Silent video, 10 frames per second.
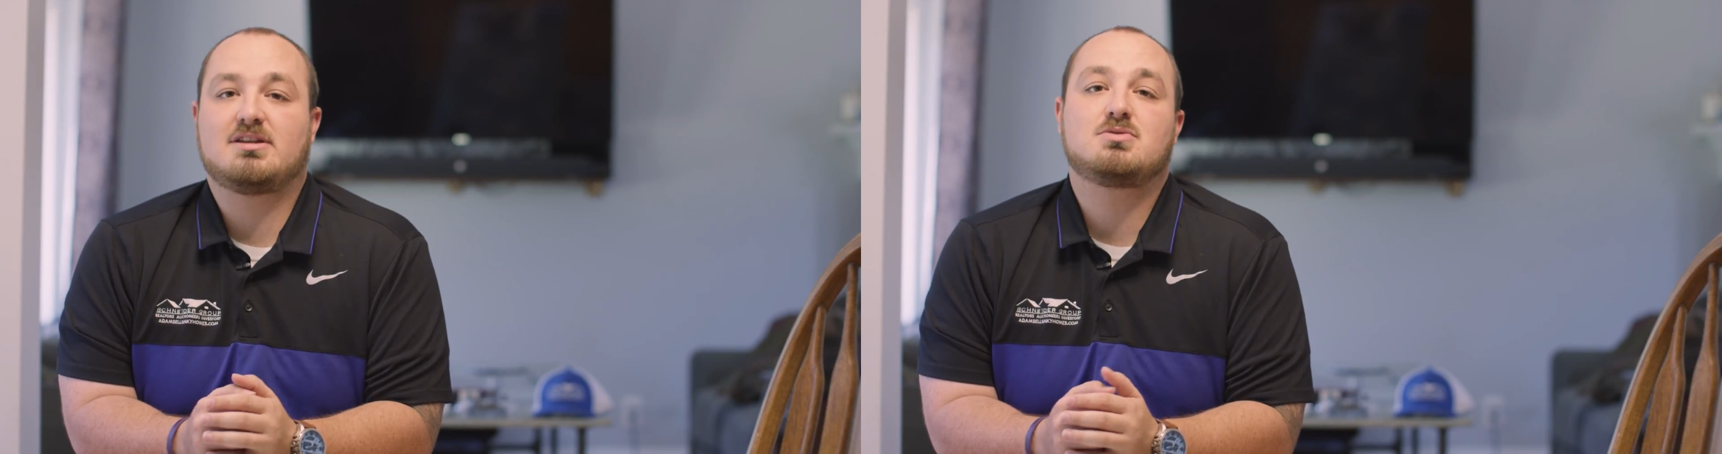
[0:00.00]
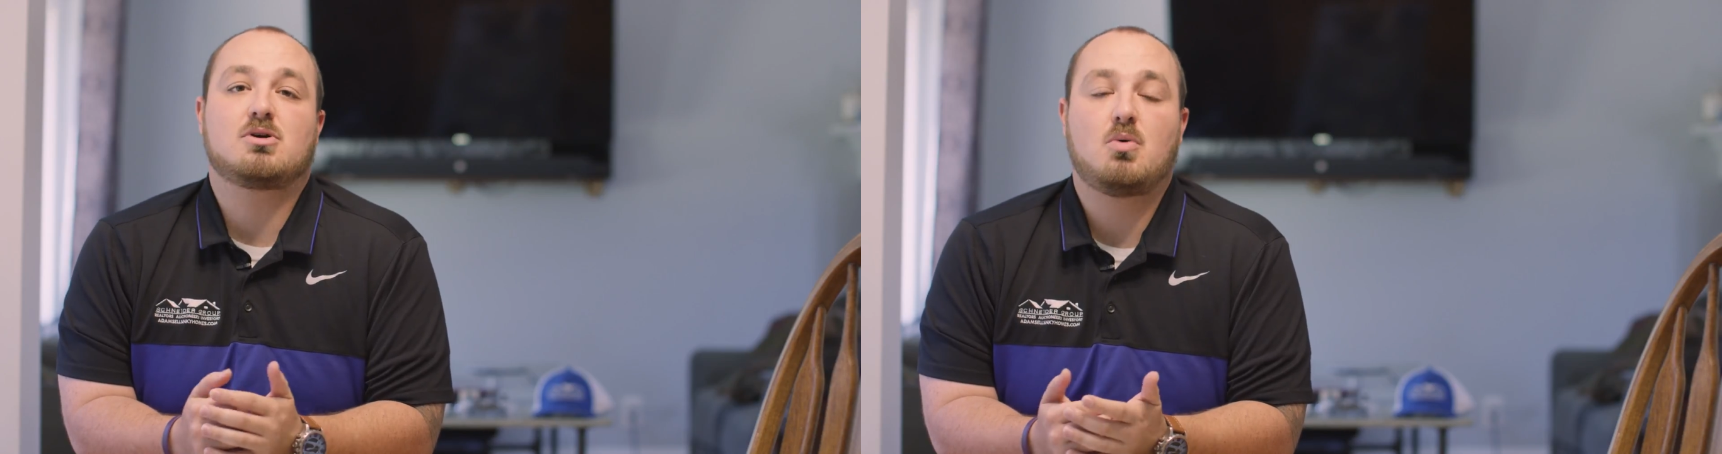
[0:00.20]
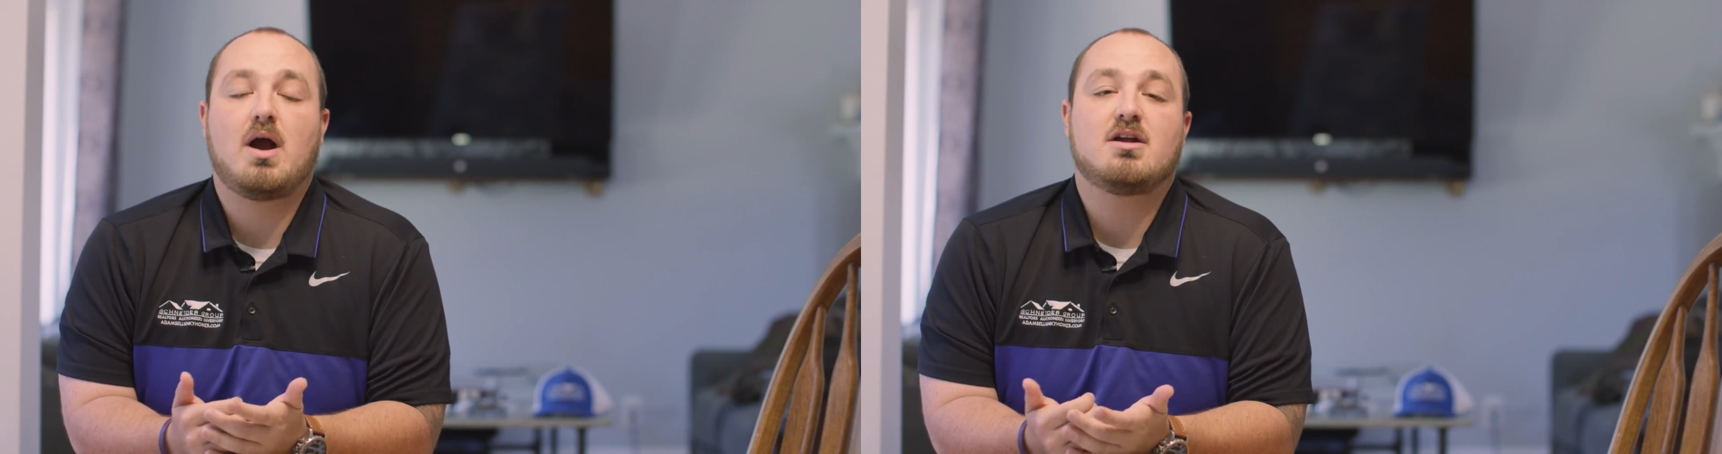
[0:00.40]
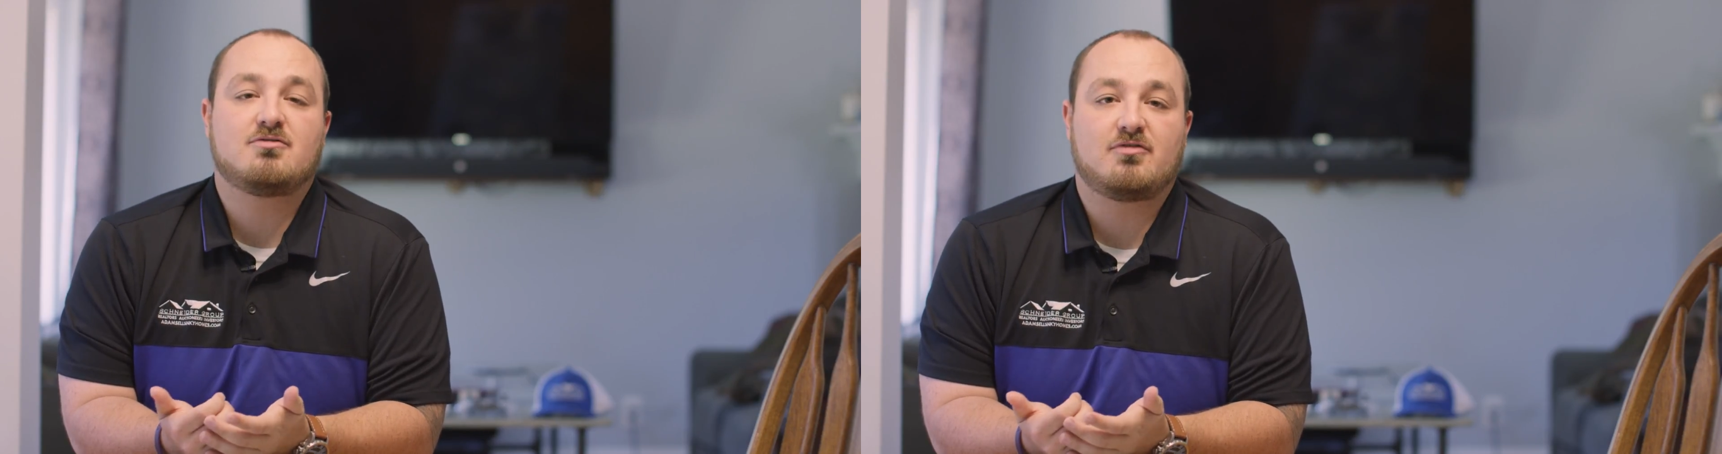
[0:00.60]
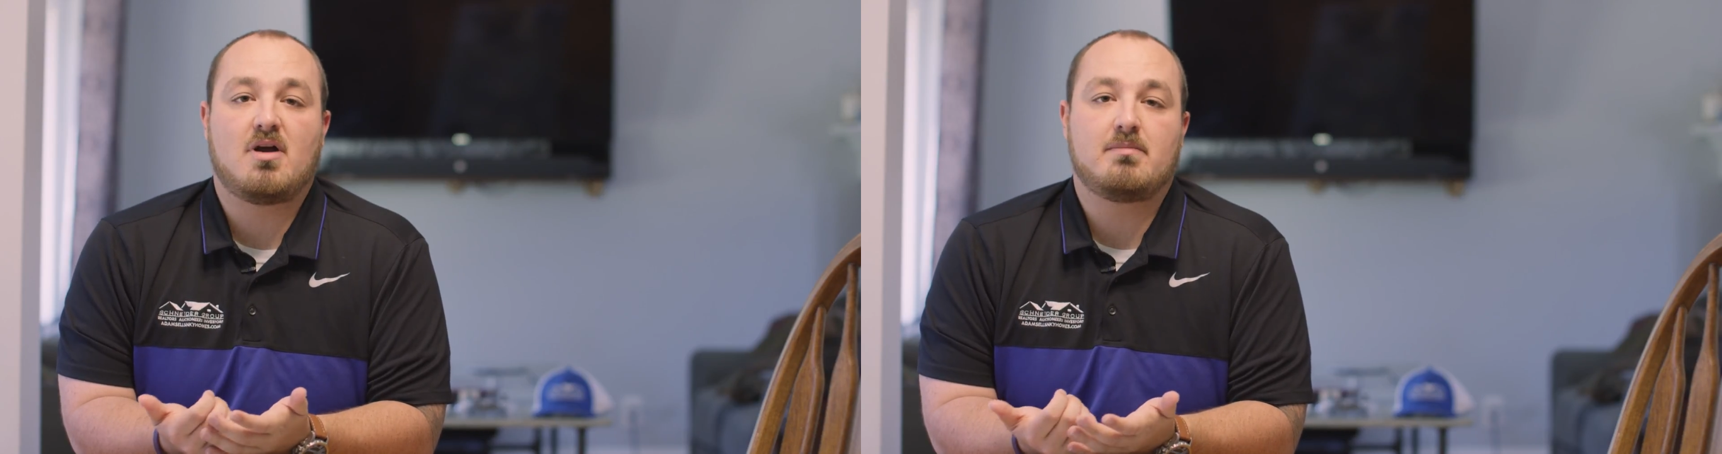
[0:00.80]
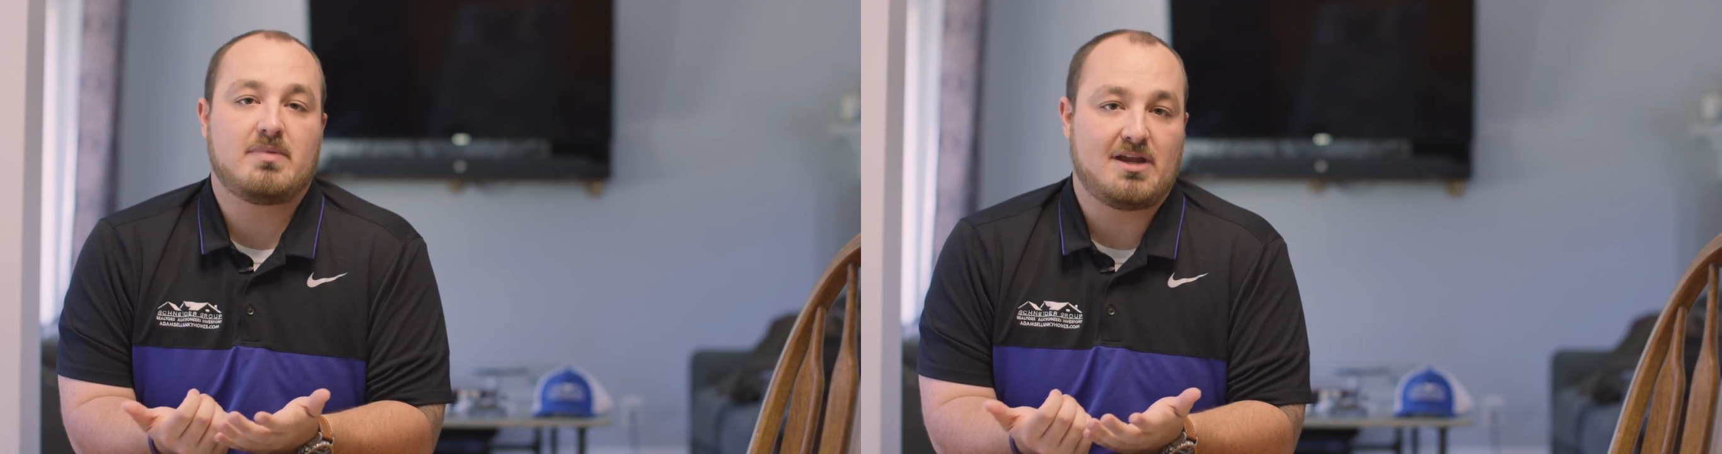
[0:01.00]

that's required from